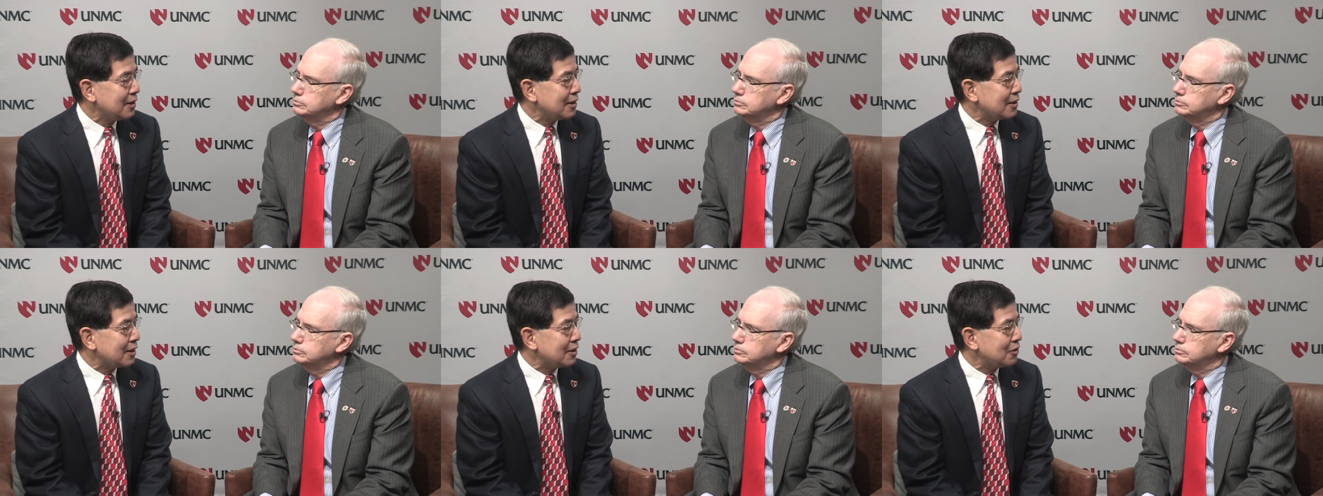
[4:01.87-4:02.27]

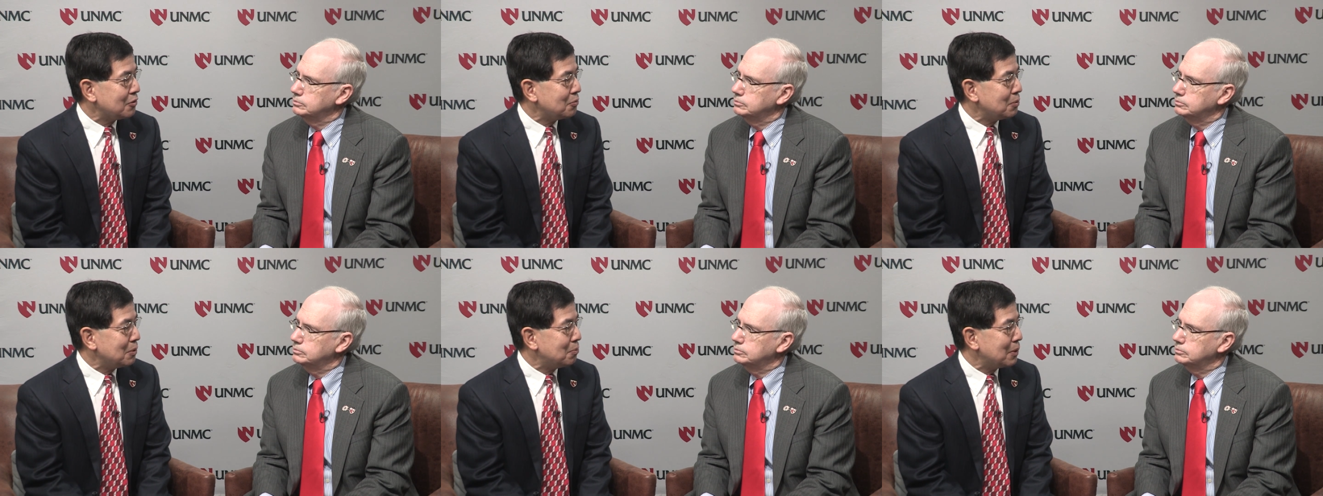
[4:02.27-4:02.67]
Speaker 1: that they'll
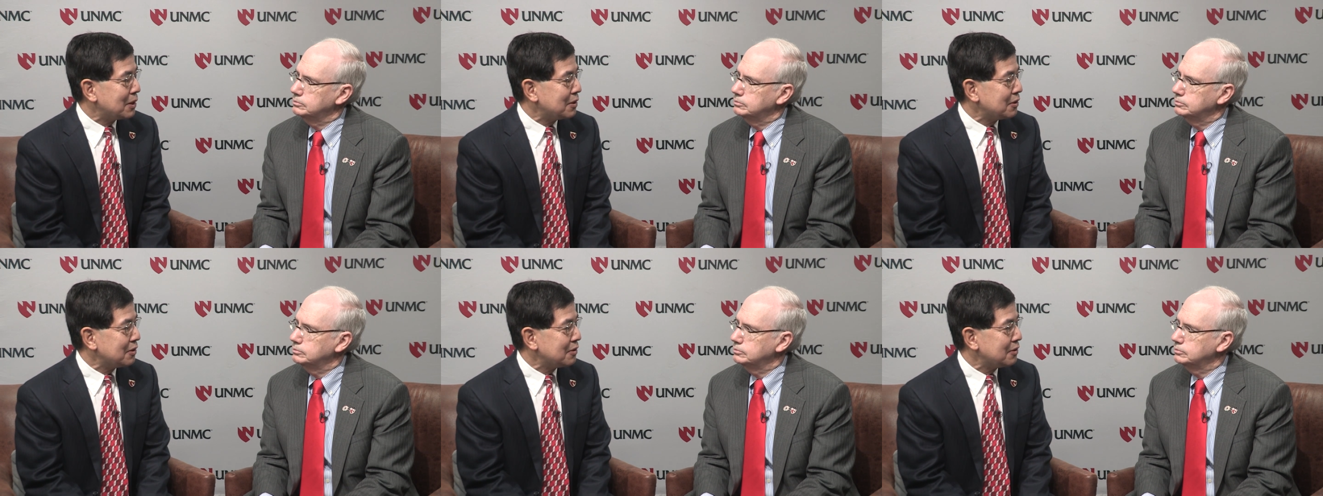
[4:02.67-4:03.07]
be
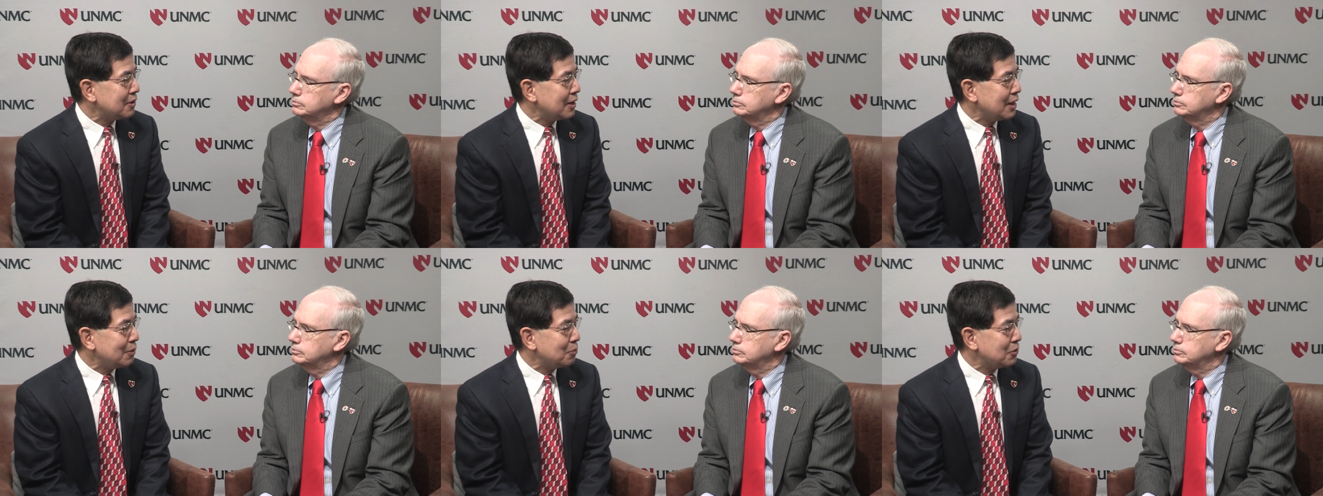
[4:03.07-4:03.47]
better
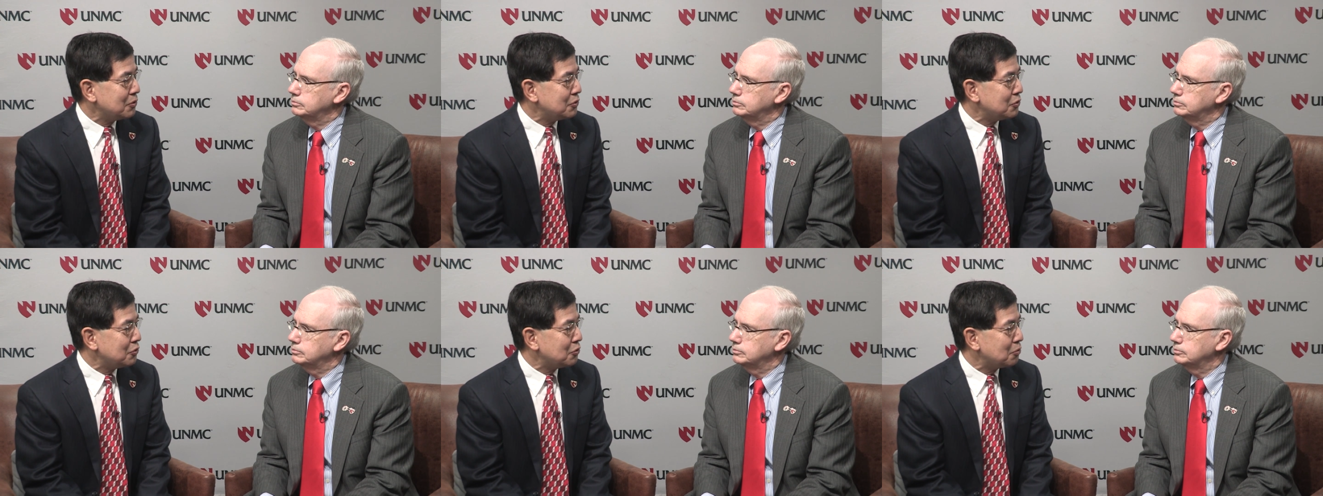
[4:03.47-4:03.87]
able
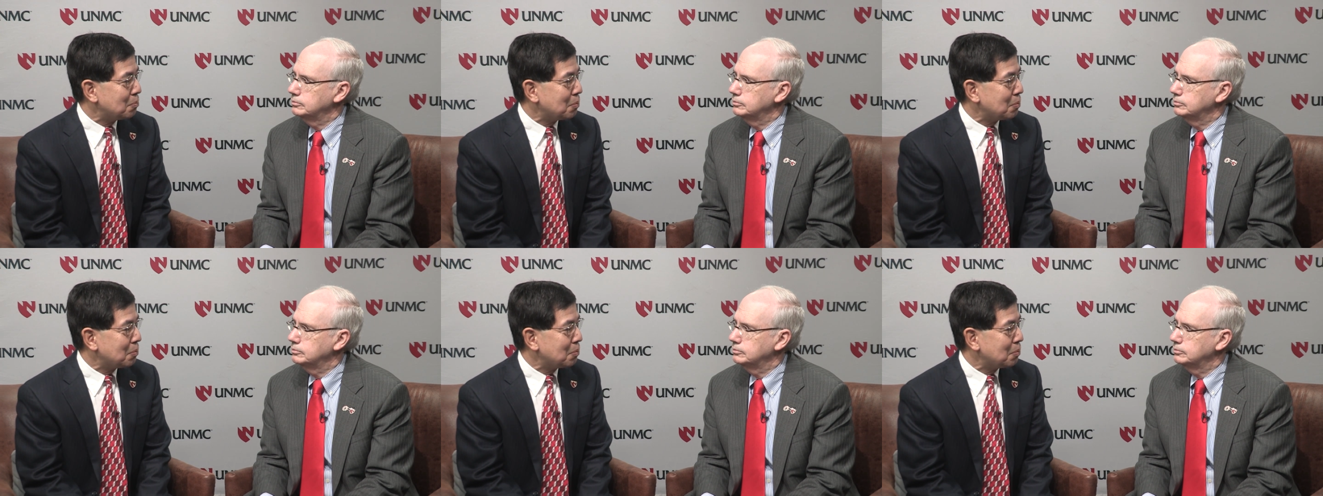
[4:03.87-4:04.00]
to